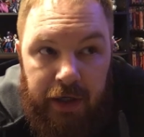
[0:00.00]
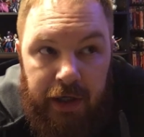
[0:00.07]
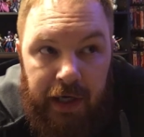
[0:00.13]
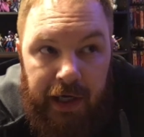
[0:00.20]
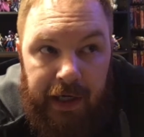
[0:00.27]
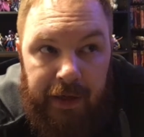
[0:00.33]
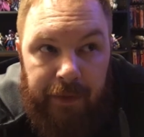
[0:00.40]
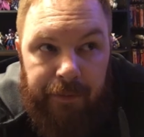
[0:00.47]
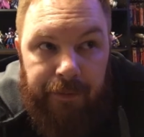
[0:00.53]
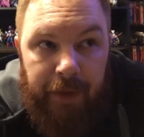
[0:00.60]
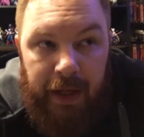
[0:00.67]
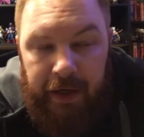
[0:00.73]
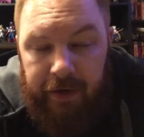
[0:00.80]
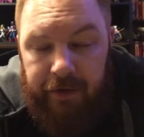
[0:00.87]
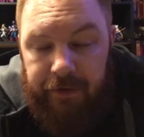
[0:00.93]

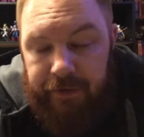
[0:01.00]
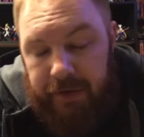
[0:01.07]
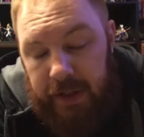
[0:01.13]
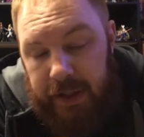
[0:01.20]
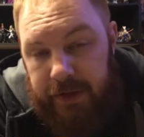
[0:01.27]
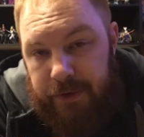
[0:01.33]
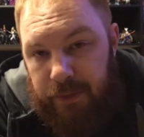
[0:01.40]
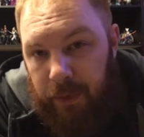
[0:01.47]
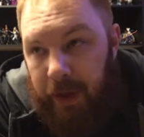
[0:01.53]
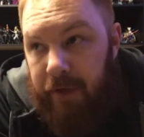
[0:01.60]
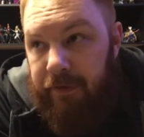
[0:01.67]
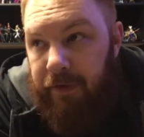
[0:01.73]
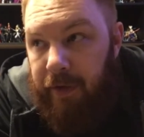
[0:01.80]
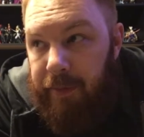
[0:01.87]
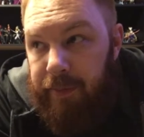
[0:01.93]
And it's went
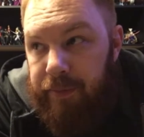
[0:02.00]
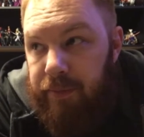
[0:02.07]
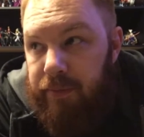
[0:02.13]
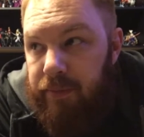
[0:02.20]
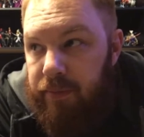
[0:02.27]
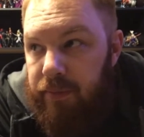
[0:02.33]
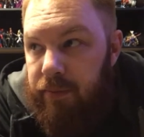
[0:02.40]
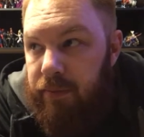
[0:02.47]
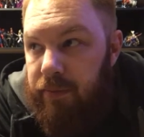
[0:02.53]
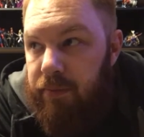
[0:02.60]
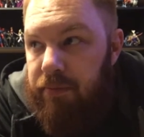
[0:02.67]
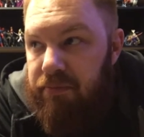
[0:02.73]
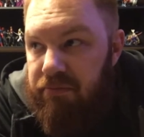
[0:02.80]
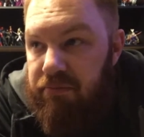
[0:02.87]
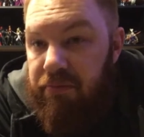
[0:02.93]
from
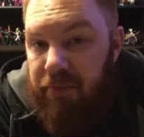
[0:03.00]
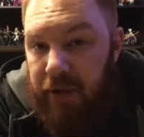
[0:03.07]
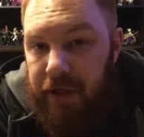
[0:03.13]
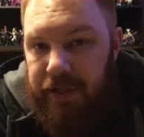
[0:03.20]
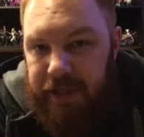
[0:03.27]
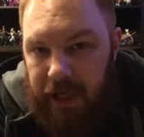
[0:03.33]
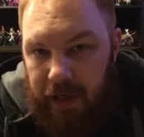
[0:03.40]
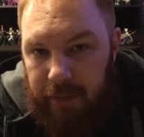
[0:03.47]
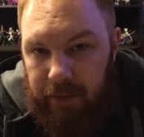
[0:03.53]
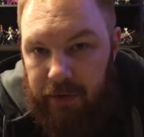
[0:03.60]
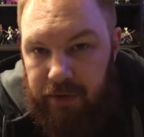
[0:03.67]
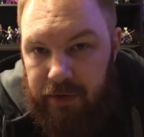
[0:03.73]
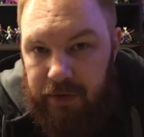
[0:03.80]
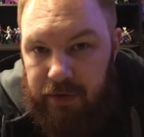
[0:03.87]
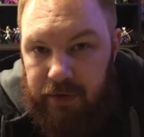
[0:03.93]
pretty terrible,
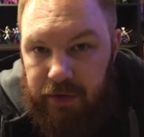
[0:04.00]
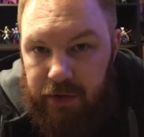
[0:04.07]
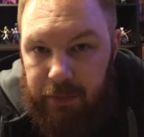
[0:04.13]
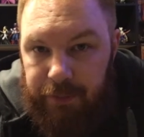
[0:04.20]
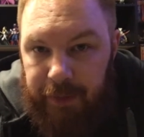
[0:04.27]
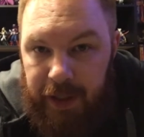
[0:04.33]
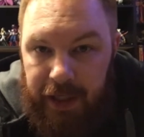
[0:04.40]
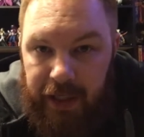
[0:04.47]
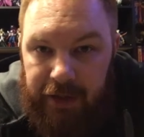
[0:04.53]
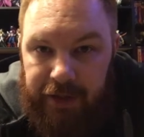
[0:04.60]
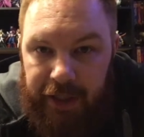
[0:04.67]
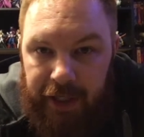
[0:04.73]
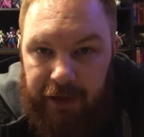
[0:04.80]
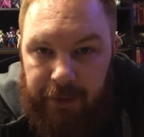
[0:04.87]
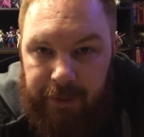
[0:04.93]
being held
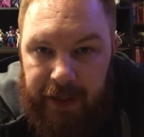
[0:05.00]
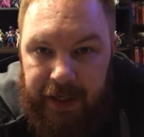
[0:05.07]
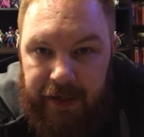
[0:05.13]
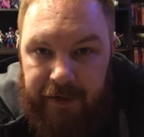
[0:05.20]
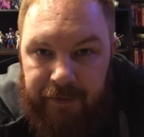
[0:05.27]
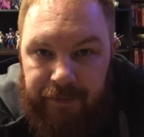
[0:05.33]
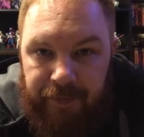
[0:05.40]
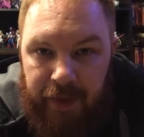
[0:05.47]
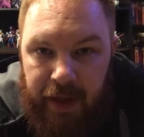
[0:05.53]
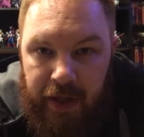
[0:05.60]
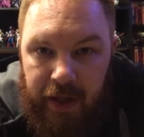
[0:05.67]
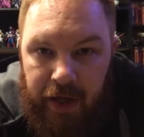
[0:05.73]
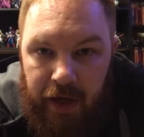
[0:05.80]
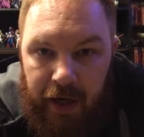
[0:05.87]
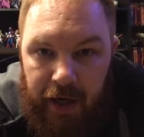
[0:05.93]
together by
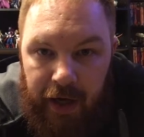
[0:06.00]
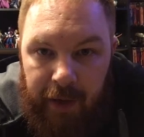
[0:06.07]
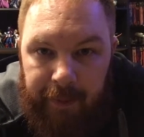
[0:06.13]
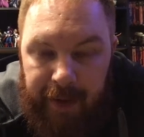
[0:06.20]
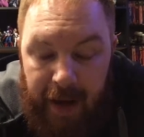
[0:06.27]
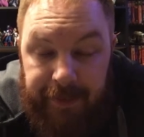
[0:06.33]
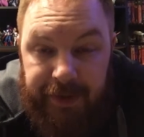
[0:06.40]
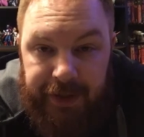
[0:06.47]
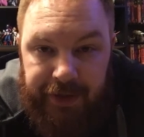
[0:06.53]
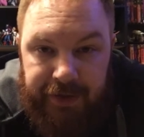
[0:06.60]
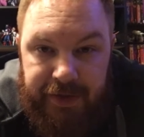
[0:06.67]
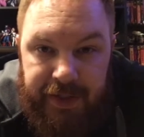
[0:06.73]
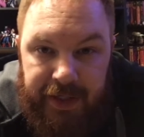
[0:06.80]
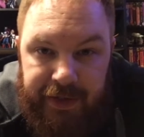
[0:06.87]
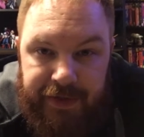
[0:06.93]
popsicle
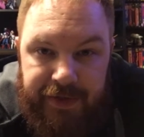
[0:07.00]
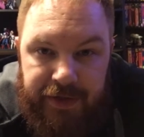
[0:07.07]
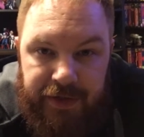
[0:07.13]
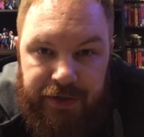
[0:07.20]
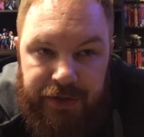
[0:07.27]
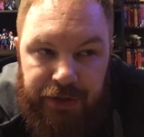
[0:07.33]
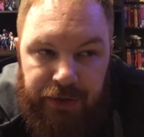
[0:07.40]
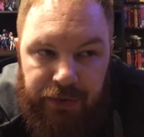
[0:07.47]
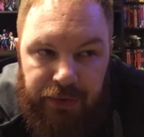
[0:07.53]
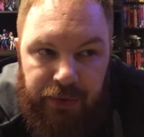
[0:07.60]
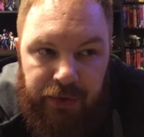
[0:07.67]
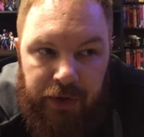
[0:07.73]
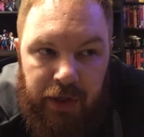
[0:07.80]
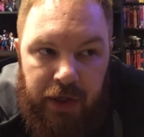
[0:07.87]
sticks, to